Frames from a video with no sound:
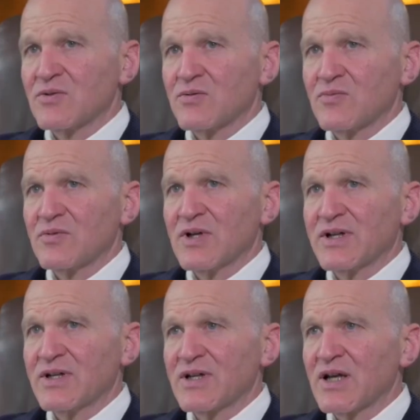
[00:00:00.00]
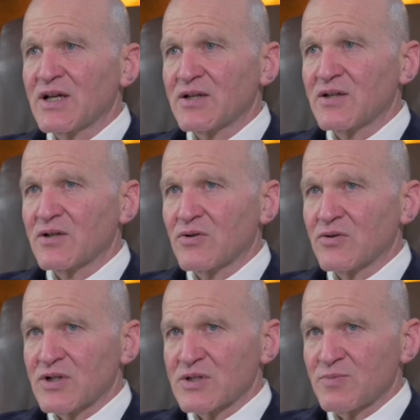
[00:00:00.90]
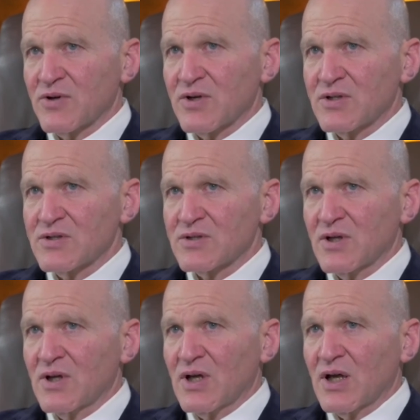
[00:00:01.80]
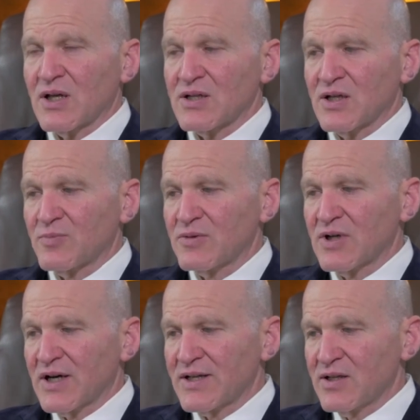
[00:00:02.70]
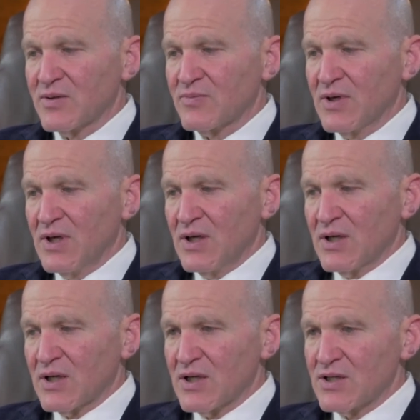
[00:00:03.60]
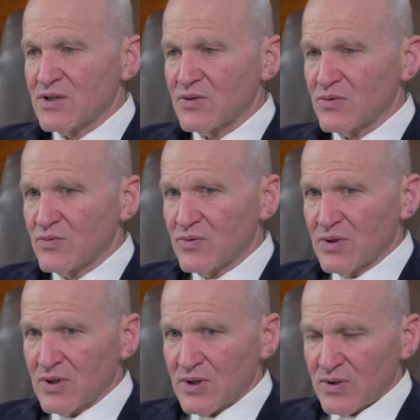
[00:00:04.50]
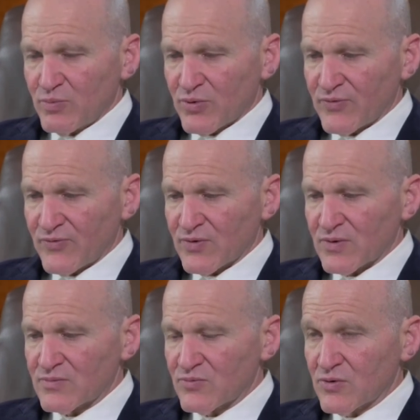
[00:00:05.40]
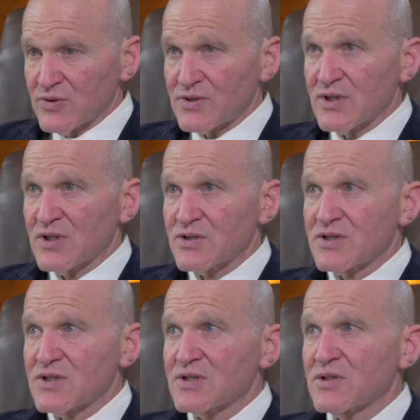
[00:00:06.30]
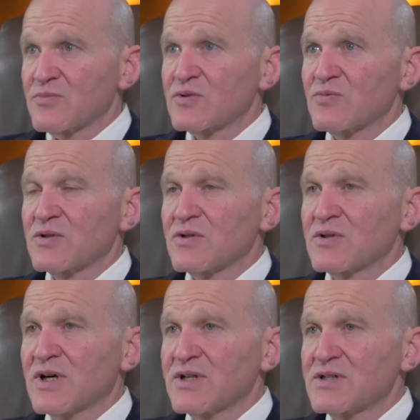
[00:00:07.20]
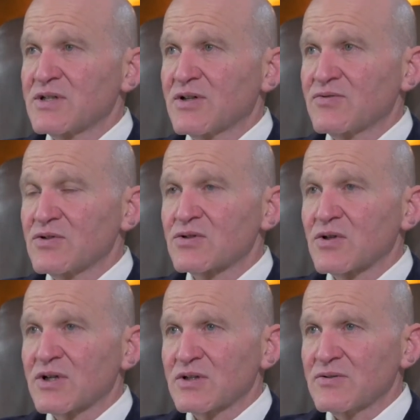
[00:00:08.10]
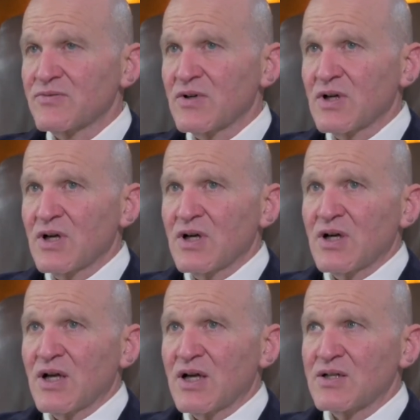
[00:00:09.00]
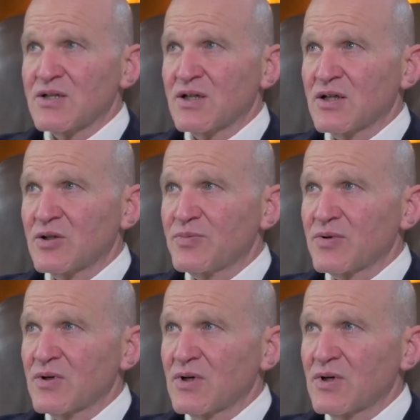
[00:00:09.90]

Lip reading: to not negating their own experience, and to help guide them into preferred roles in their systems where they're not as self-destructive, and to help